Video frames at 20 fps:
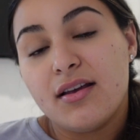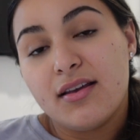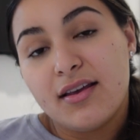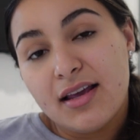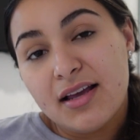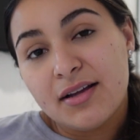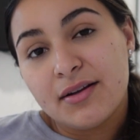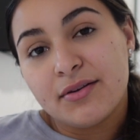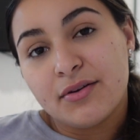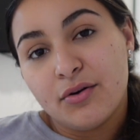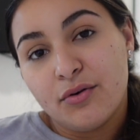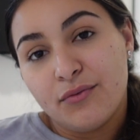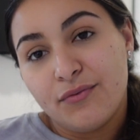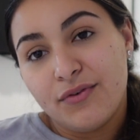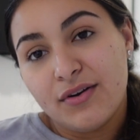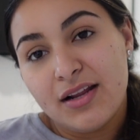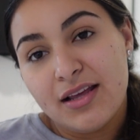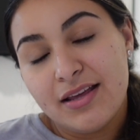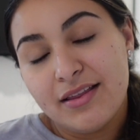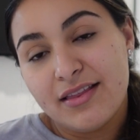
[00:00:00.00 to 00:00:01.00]
yeah
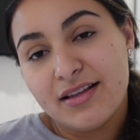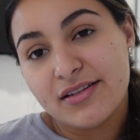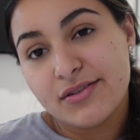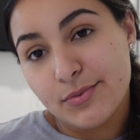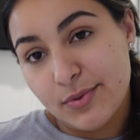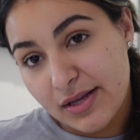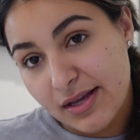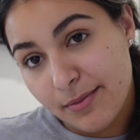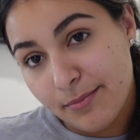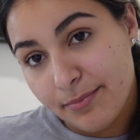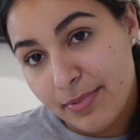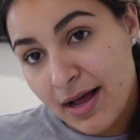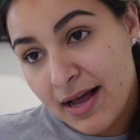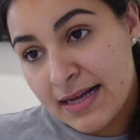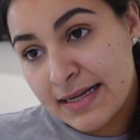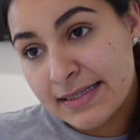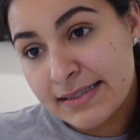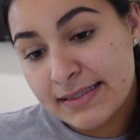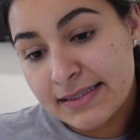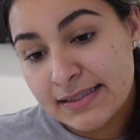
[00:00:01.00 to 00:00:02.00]
hopefully this weekend
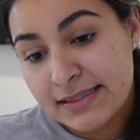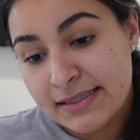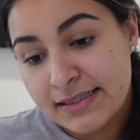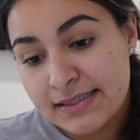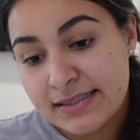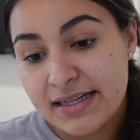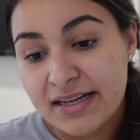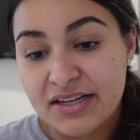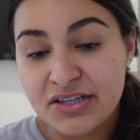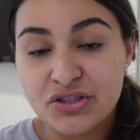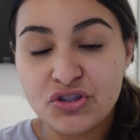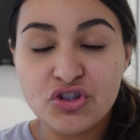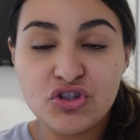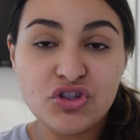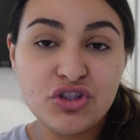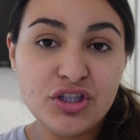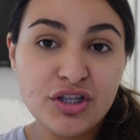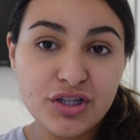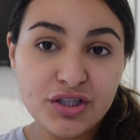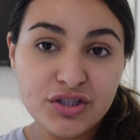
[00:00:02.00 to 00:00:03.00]
passes and she's
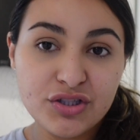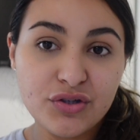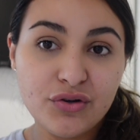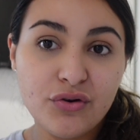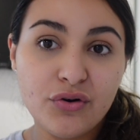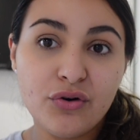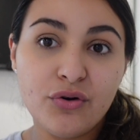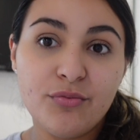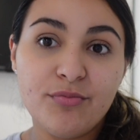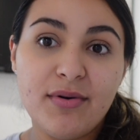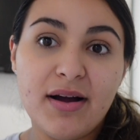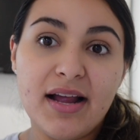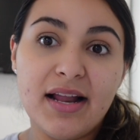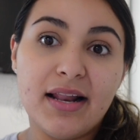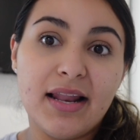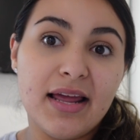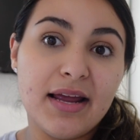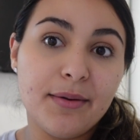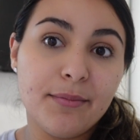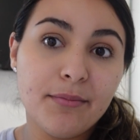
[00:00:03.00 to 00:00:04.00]
good to go by
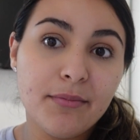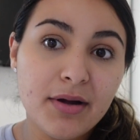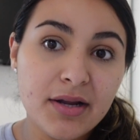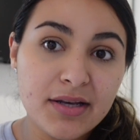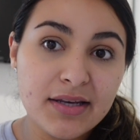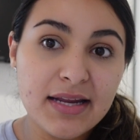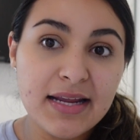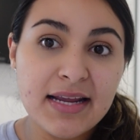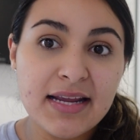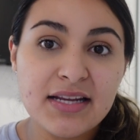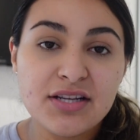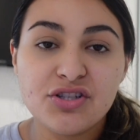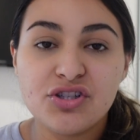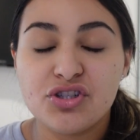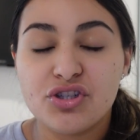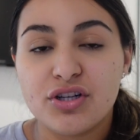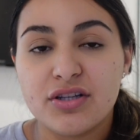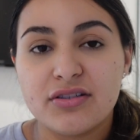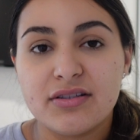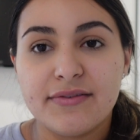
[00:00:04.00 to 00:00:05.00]
like monday she
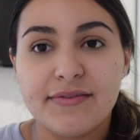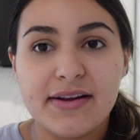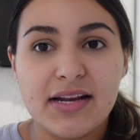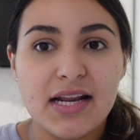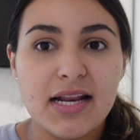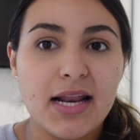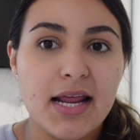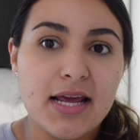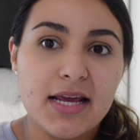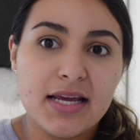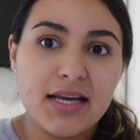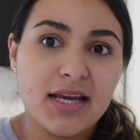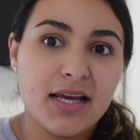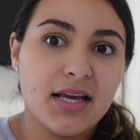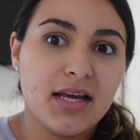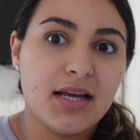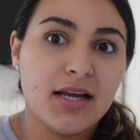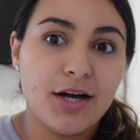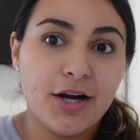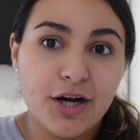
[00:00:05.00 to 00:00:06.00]
starts feeling like
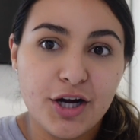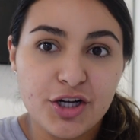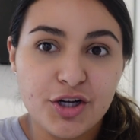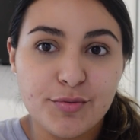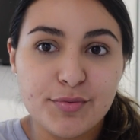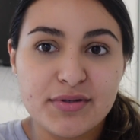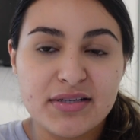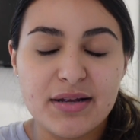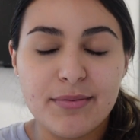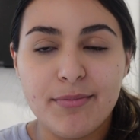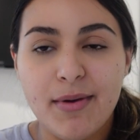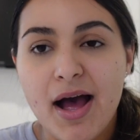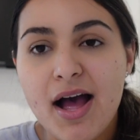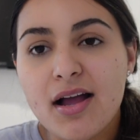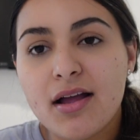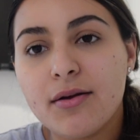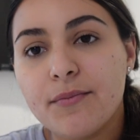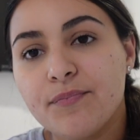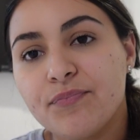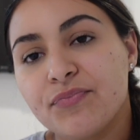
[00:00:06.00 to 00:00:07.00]
100%
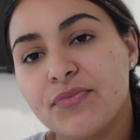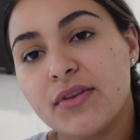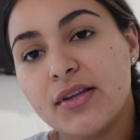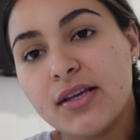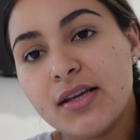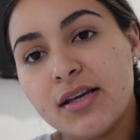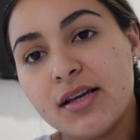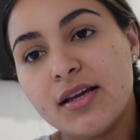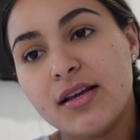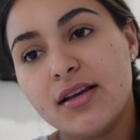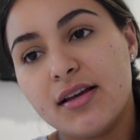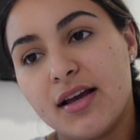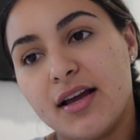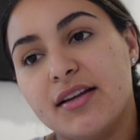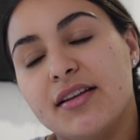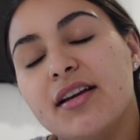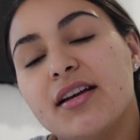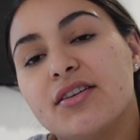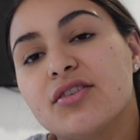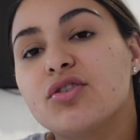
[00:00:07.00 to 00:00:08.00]
back
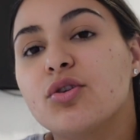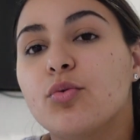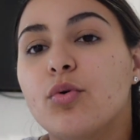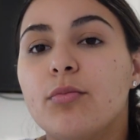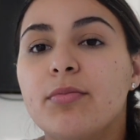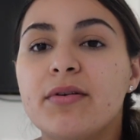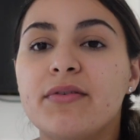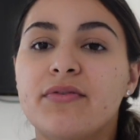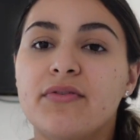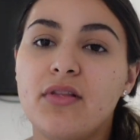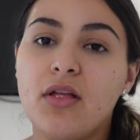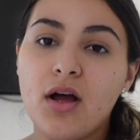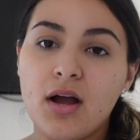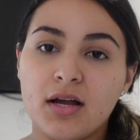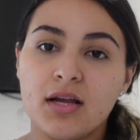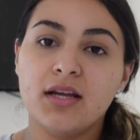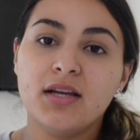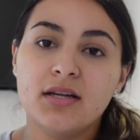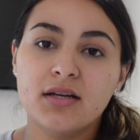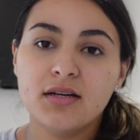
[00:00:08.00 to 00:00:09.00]
and yeah so we'll be
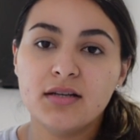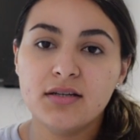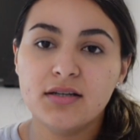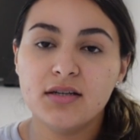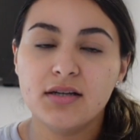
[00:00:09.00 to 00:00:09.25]
vlogging